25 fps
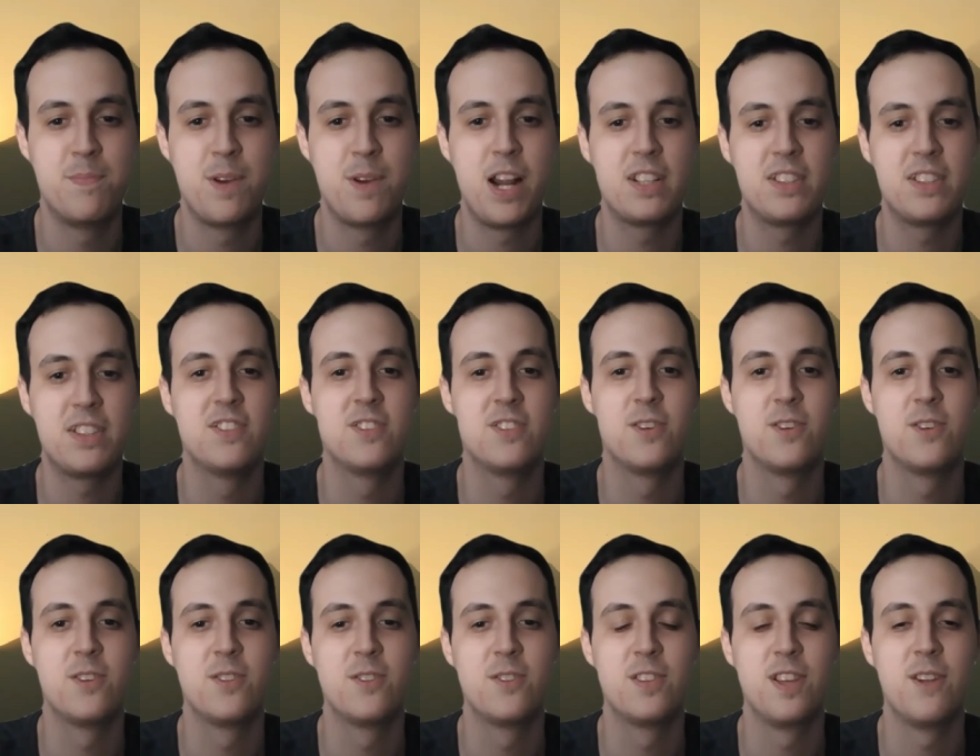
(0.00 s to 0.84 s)
practice
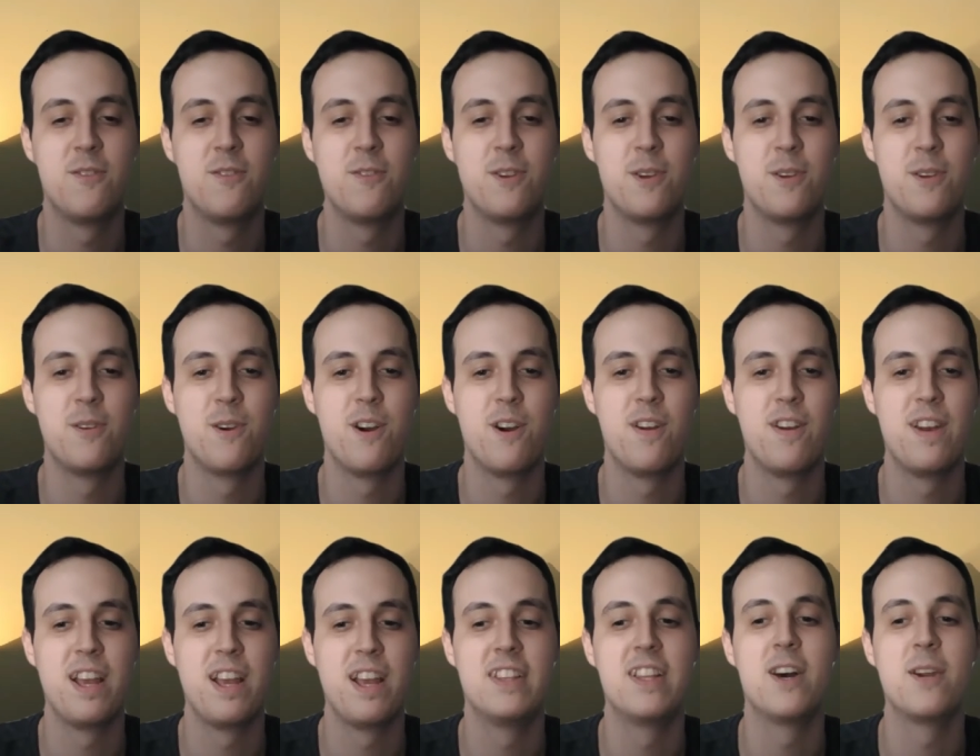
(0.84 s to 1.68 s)
of
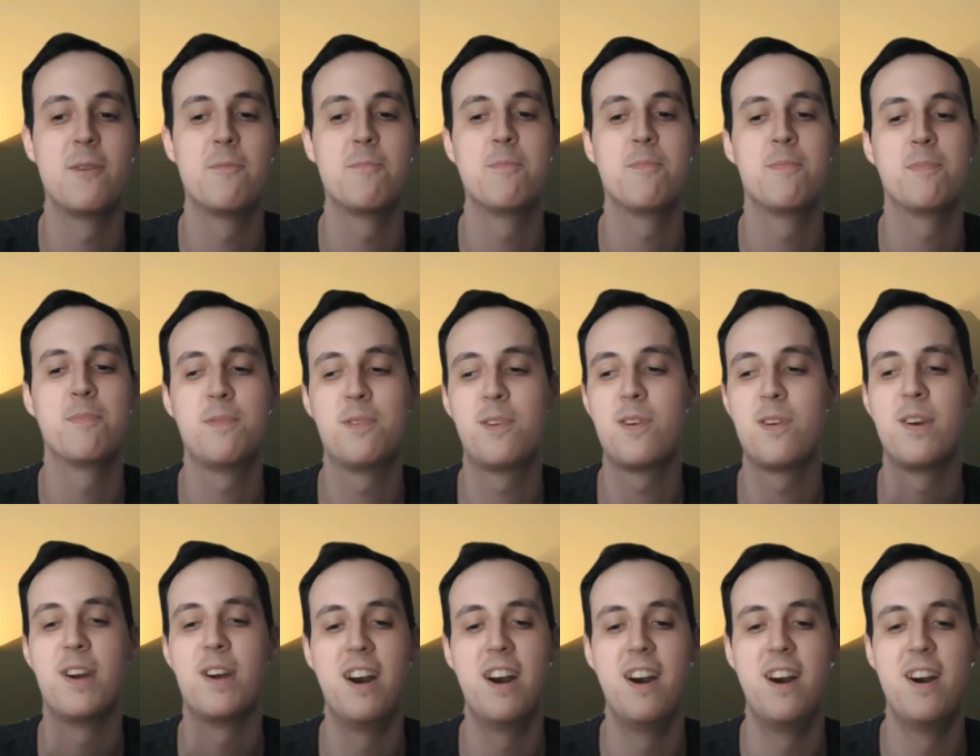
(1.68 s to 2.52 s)
self-inquiry and our
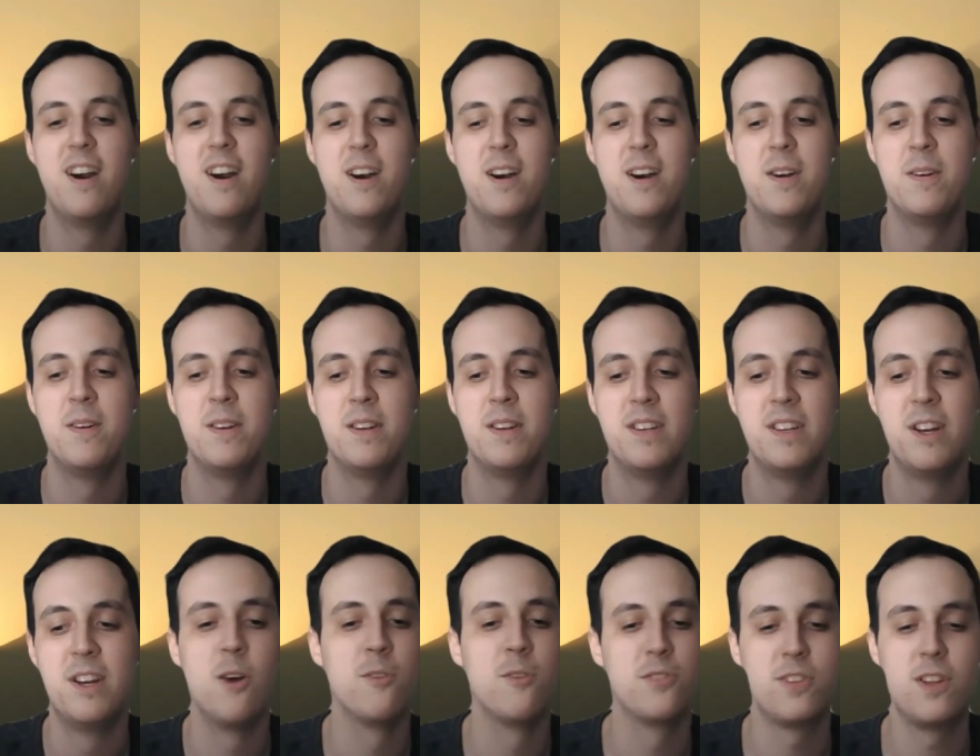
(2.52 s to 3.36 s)
of
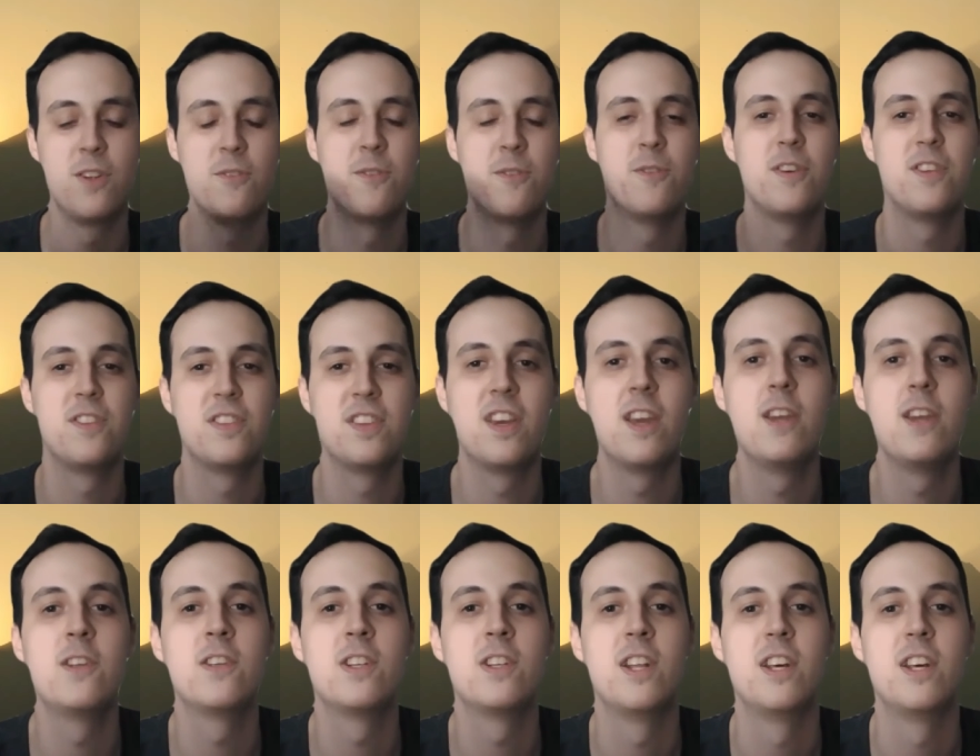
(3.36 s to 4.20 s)

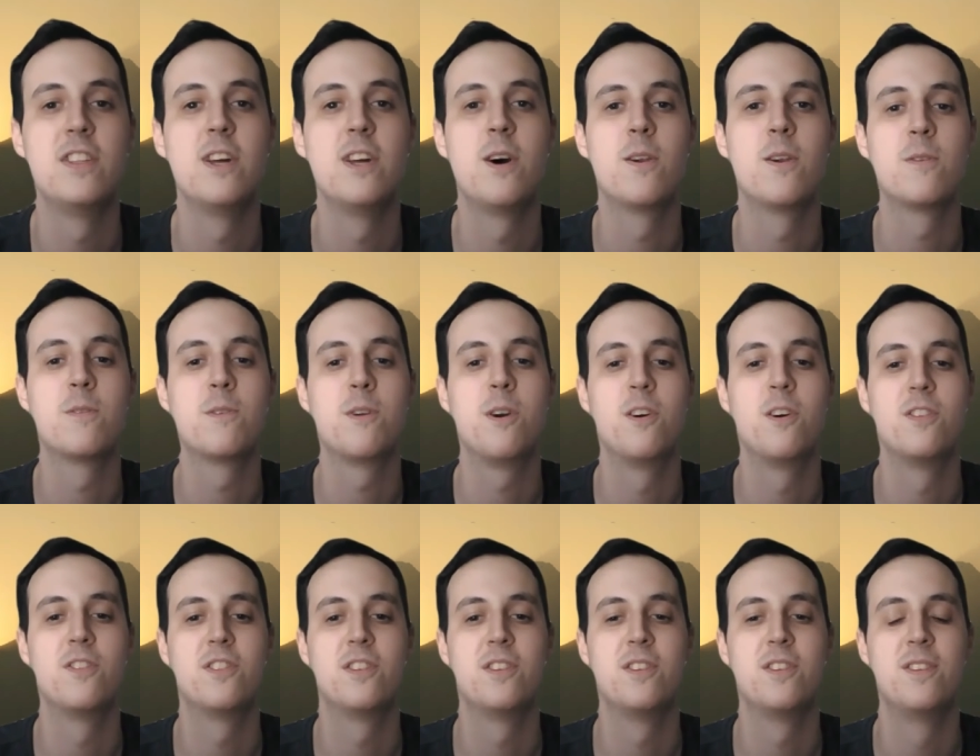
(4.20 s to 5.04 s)
self-investigation and our
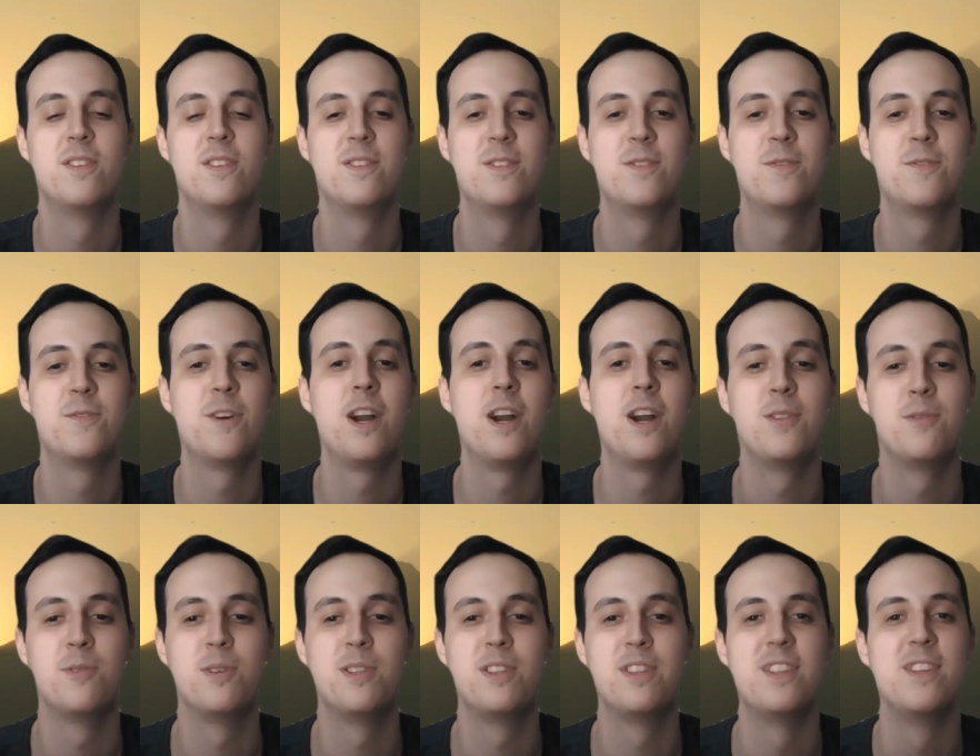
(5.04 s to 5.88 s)
constant
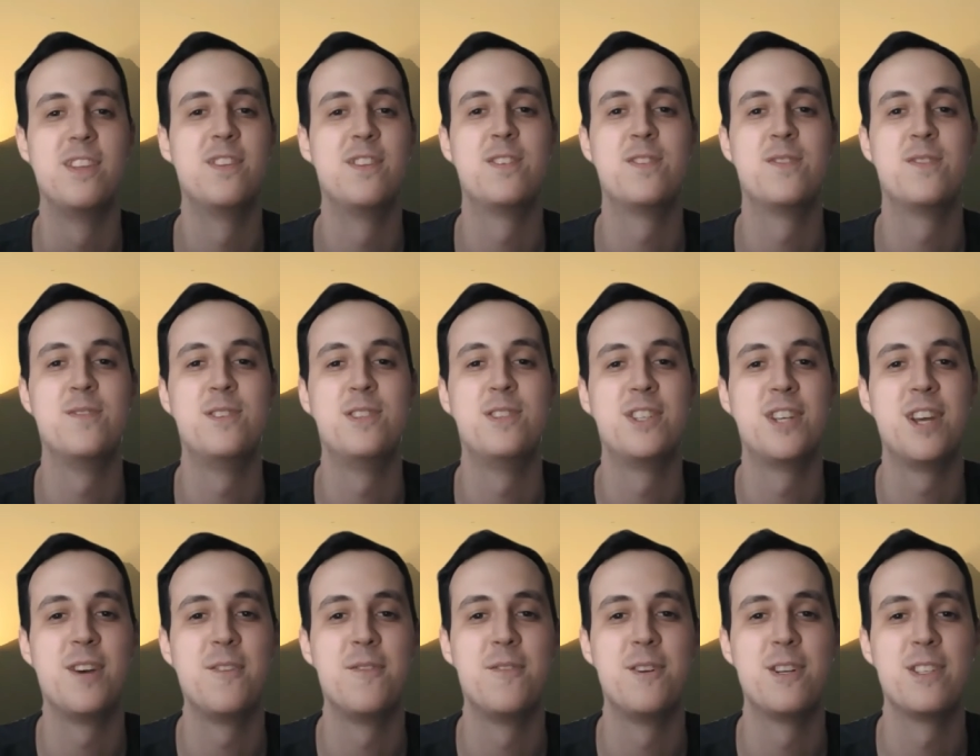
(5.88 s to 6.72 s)
fight with this
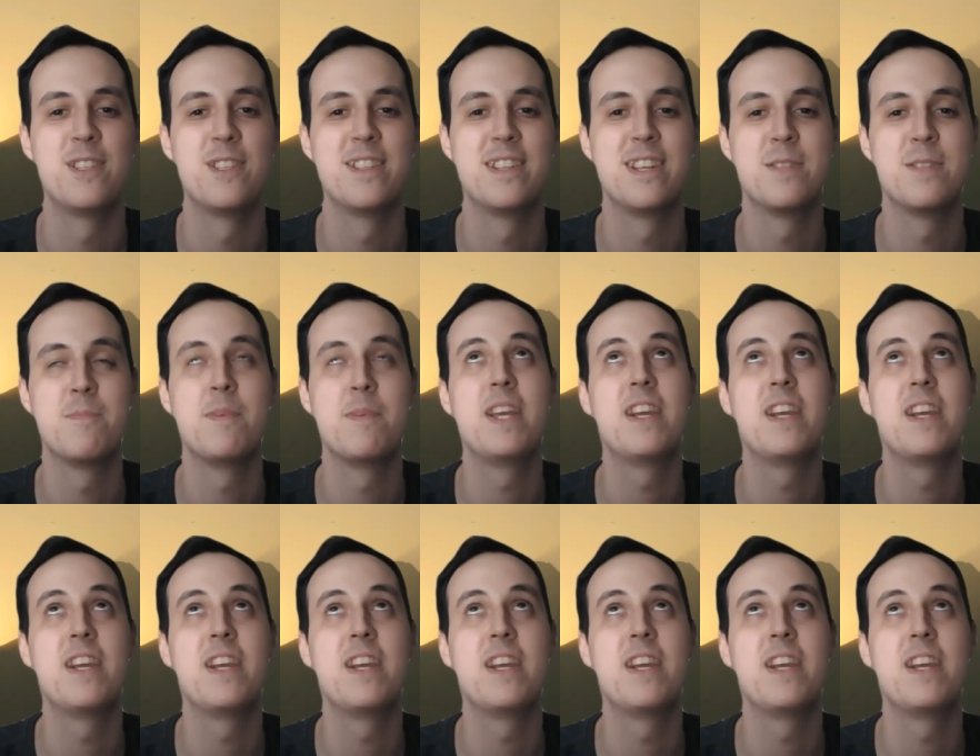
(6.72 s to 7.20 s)
vishaya-vasanas?